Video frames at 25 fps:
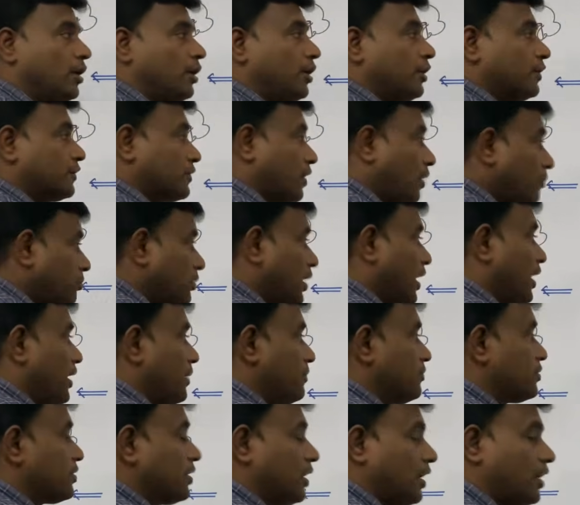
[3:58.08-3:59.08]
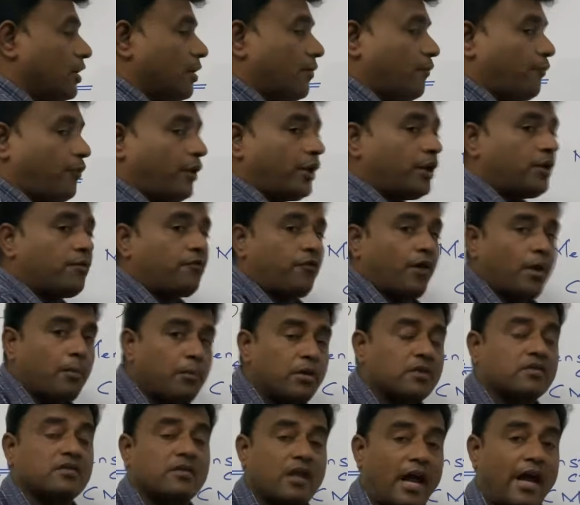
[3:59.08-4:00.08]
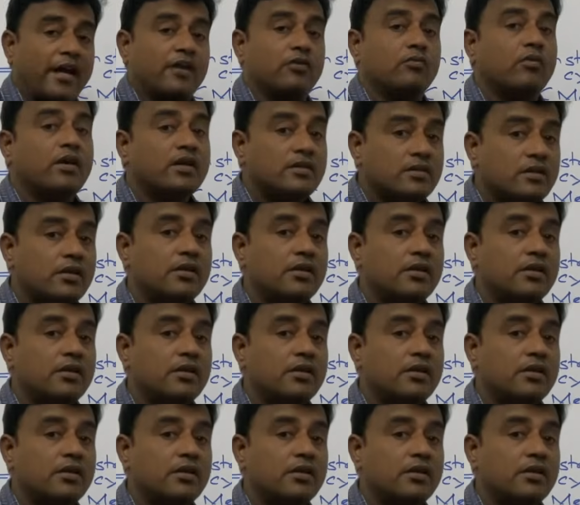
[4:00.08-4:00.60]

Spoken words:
Sometimes in a very famous language